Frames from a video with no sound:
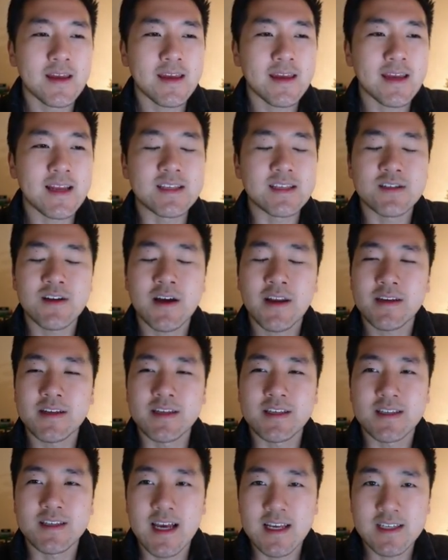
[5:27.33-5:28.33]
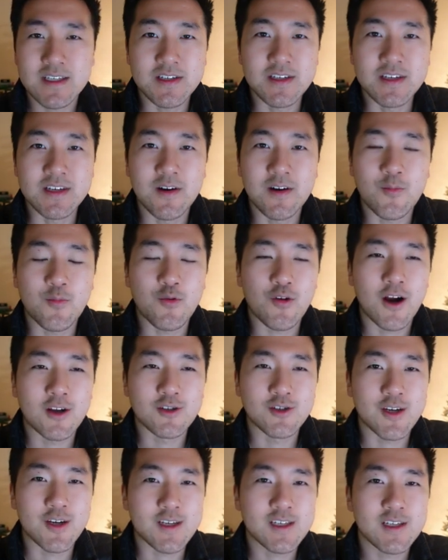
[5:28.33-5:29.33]
it's not a necessity on
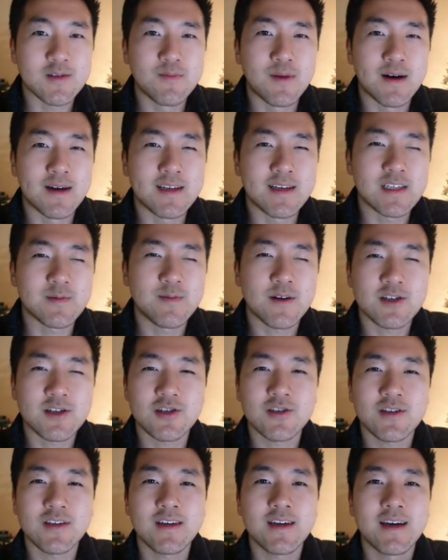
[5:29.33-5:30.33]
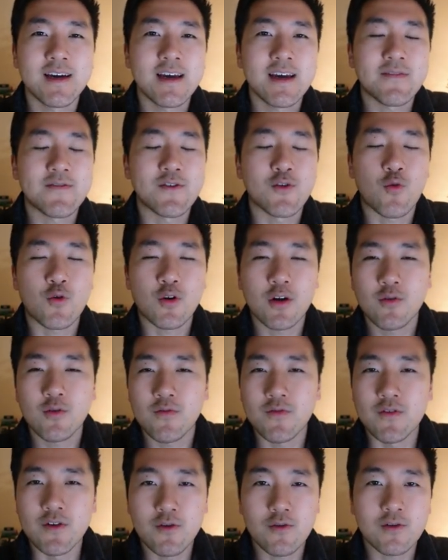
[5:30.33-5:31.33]
projects, but especially if you're working
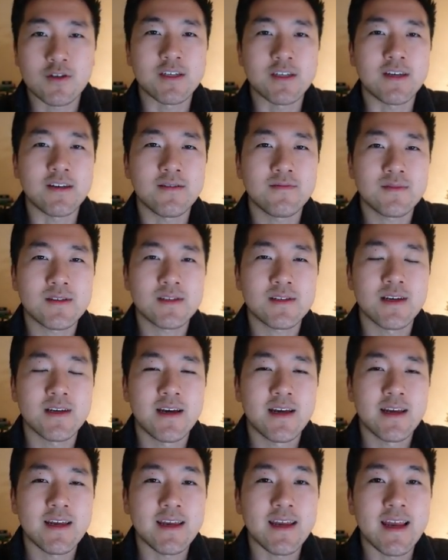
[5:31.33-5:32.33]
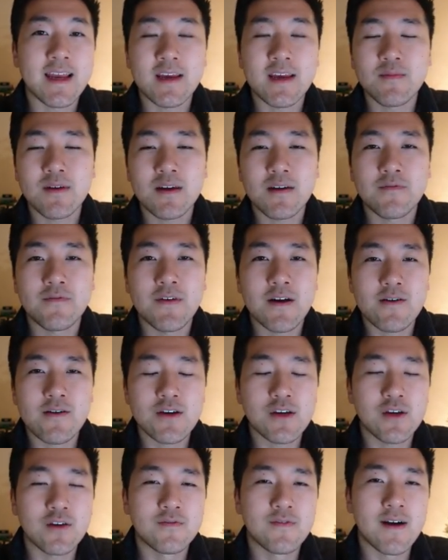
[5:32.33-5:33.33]
with newer teams, it can be a very
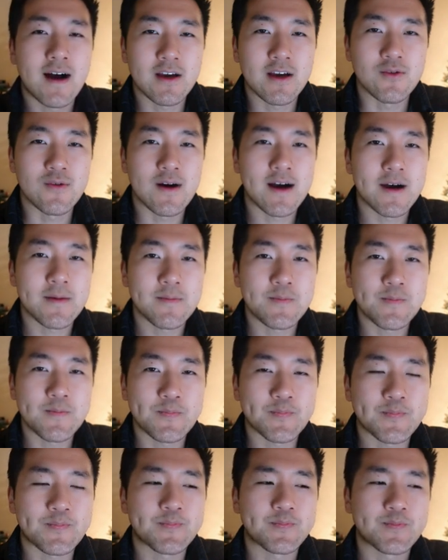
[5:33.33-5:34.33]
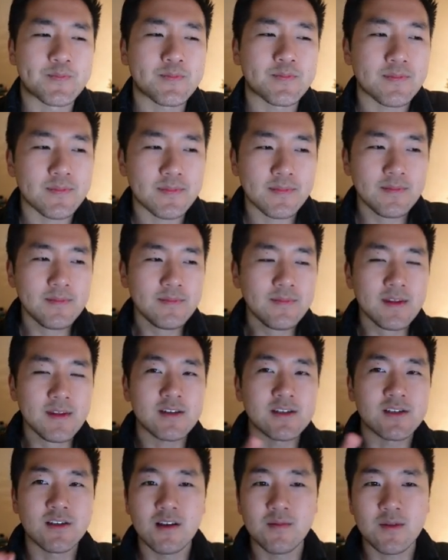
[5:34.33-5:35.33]
good value add.
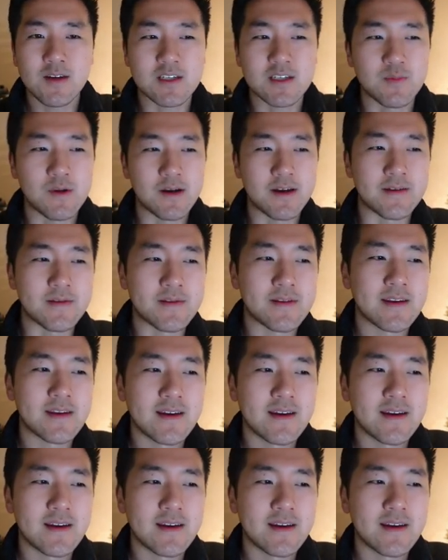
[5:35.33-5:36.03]
So let me explain.